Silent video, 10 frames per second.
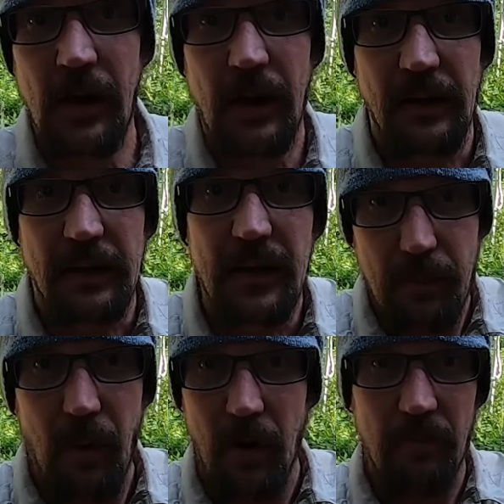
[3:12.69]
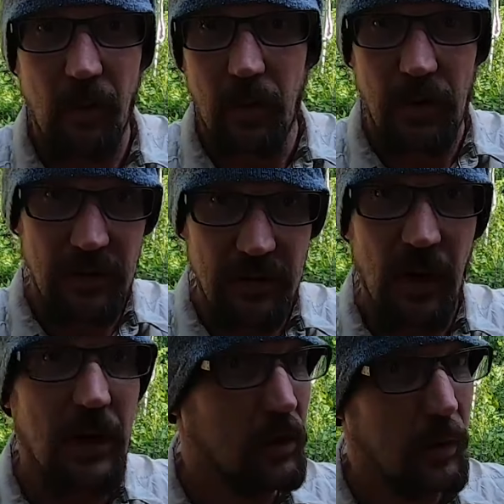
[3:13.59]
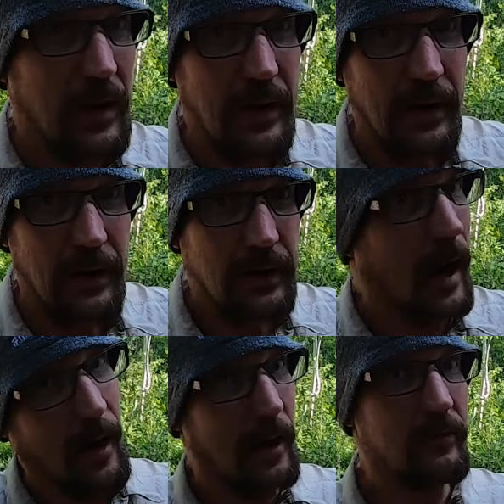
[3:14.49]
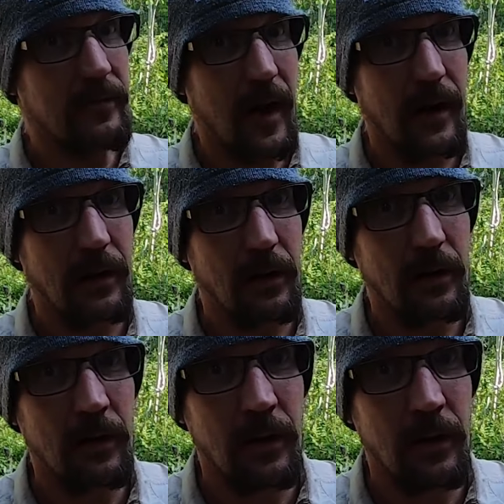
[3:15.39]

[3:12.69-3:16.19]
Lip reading: and keep our forests green, not on fire,